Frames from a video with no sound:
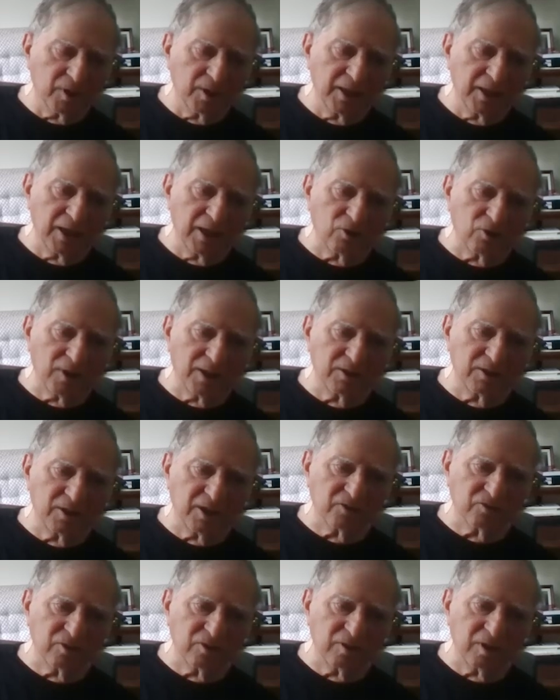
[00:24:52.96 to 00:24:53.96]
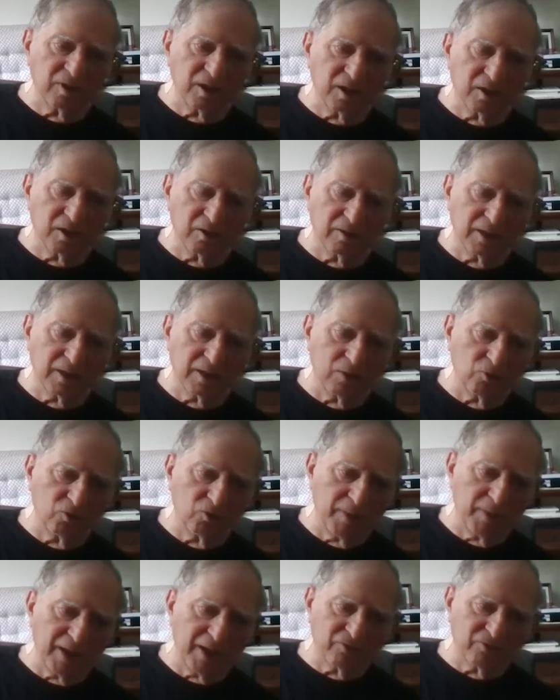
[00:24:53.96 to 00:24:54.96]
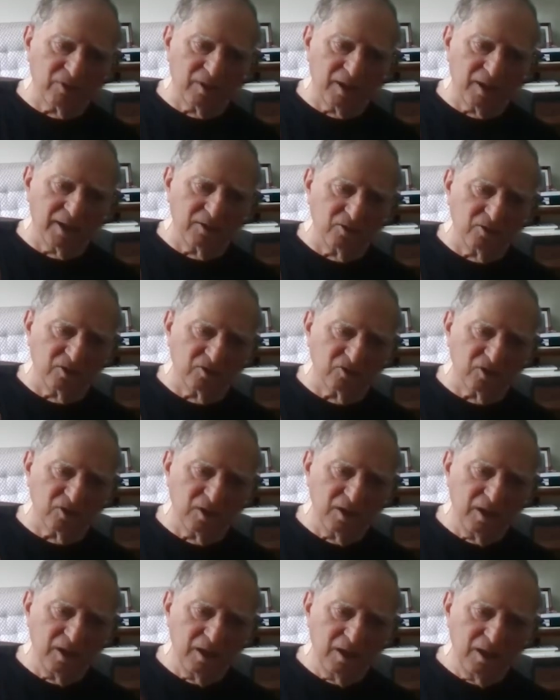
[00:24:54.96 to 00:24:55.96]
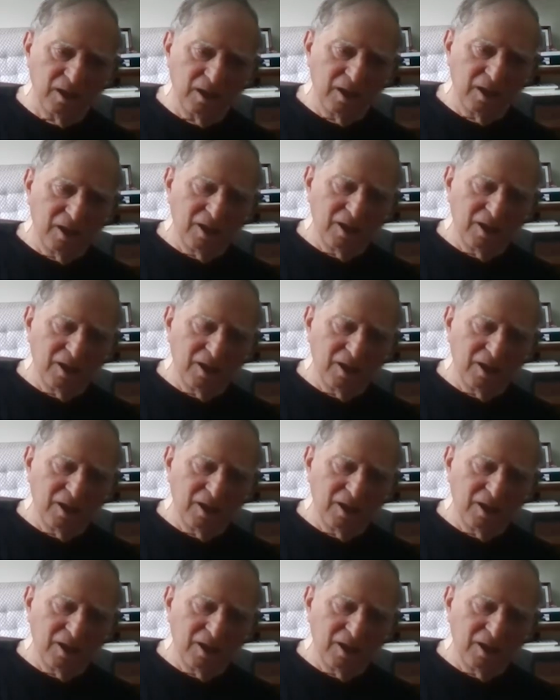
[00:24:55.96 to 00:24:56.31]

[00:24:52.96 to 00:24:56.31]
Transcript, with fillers: get all of dust in the air and that was bad for the engines. Mm